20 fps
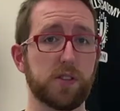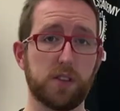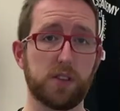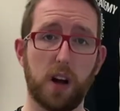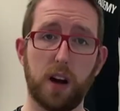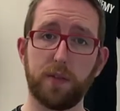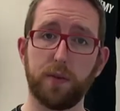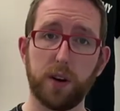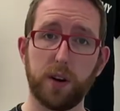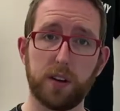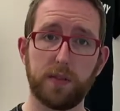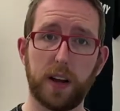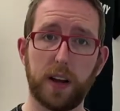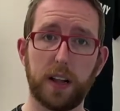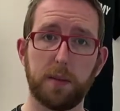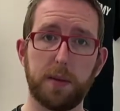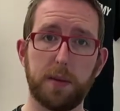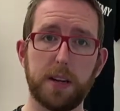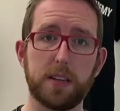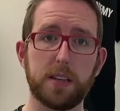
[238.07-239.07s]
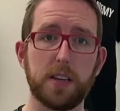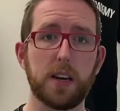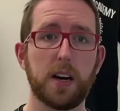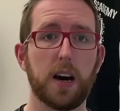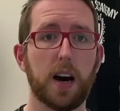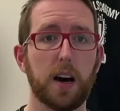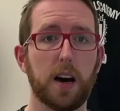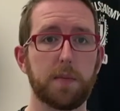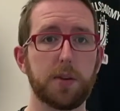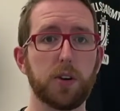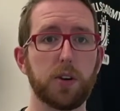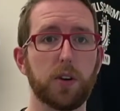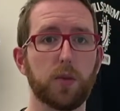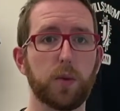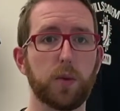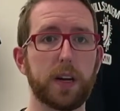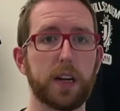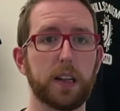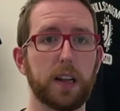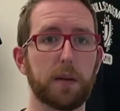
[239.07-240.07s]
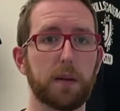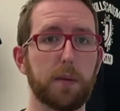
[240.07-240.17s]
for software development. You can read a